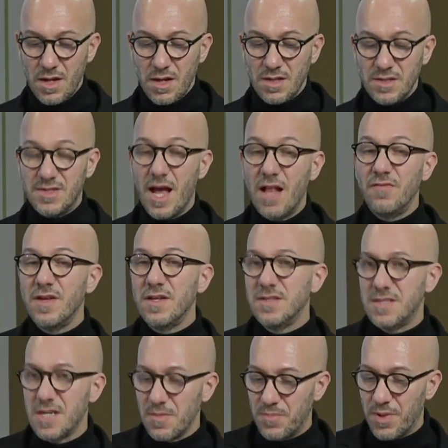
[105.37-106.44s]
Delving
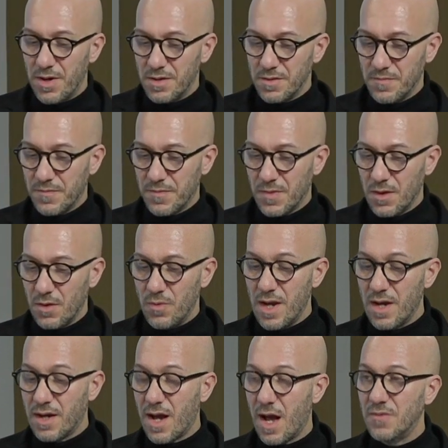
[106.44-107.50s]
deeper, we
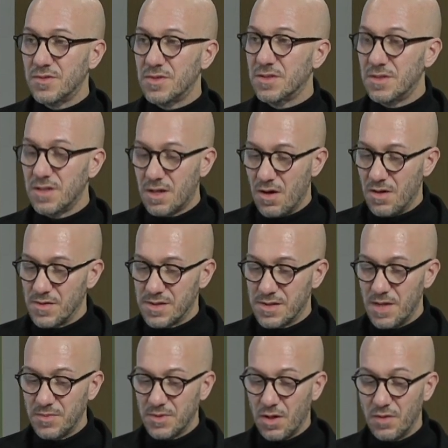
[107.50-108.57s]
encountered the
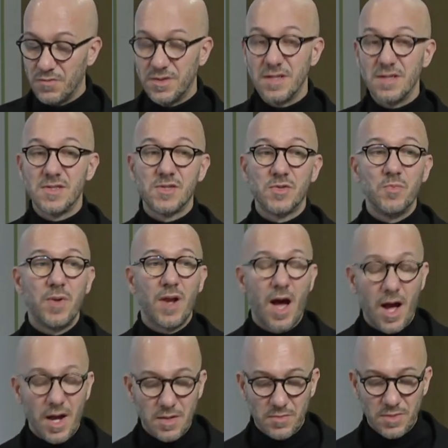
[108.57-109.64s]
concept of the
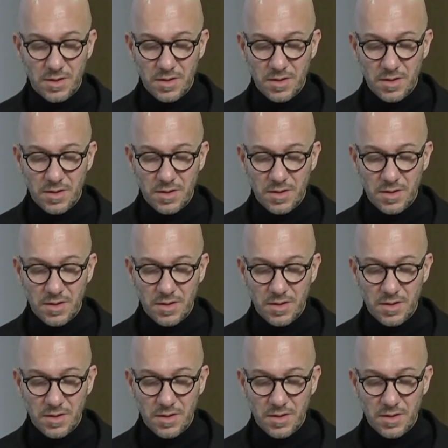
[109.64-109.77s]
sublime,